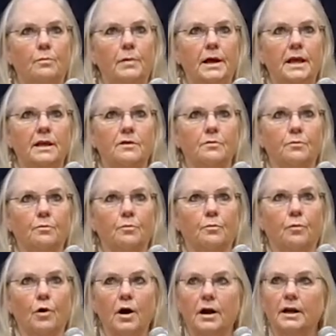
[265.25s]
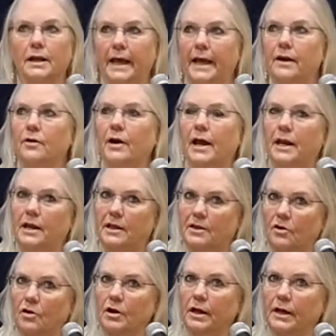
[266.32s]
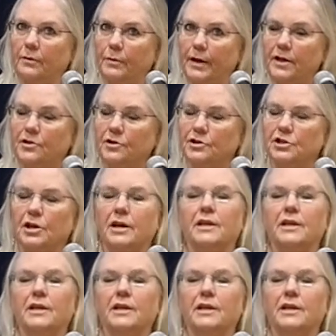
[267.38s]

his work later and his early research,